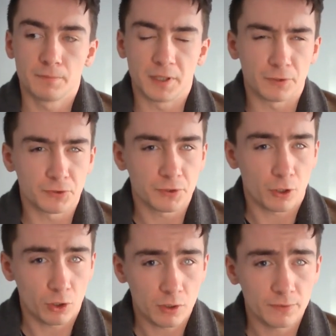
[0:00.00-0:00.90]
because
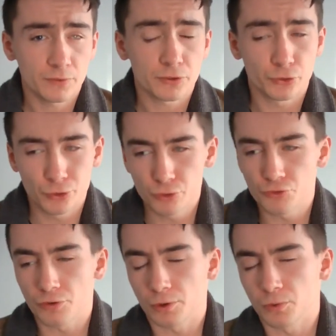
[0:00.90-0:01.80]
a lot of us do
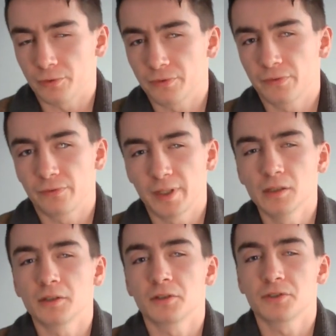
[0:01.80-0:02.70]
struggle with
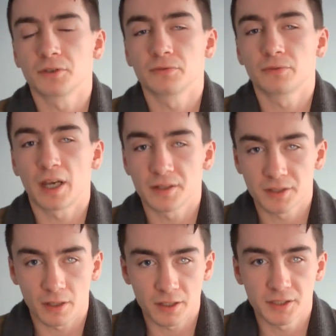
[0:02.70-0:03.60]
feelings of
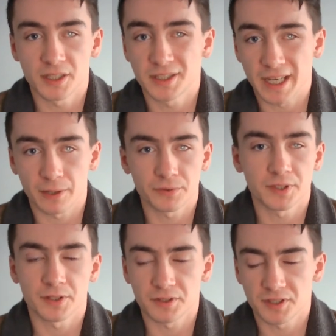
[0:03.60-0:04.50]
anxiety, doubt
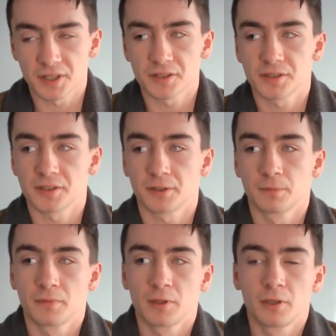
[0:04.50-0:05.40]
and uncertainty,
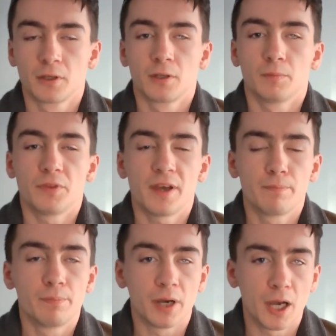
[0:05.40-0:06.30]
but they're
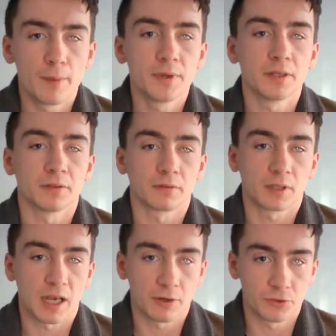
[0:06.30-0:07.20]
permanent
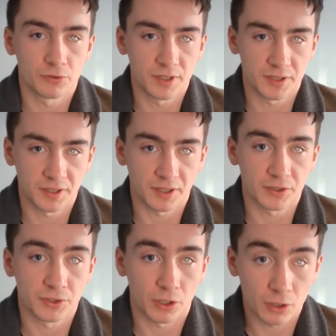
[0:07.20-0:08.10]

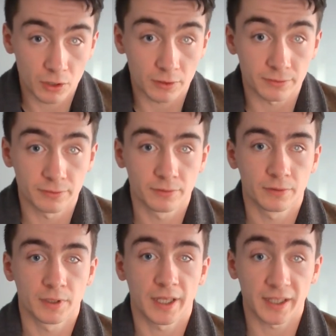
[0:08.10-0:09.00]
characteristics of
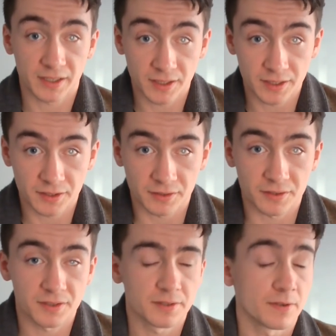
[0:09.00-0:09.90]

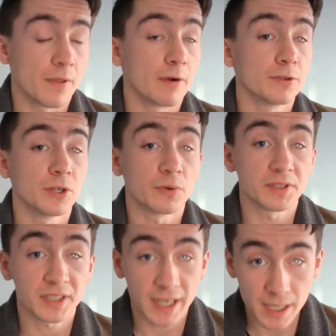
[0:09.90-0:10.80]
existence. There is no
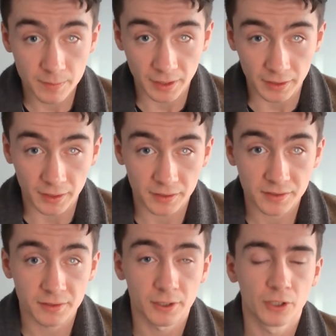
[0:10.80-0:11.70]
escaping
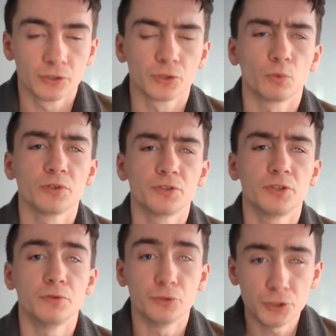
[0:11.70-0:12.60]
it. So what
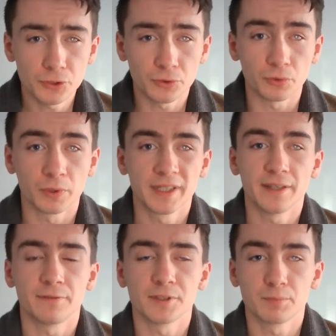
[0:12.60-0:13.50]
do you do
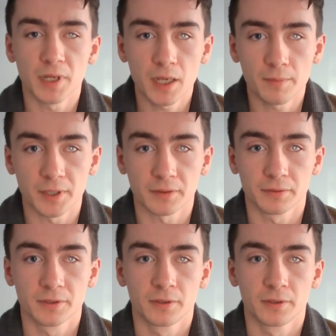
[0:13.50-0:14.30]
if it's permanent?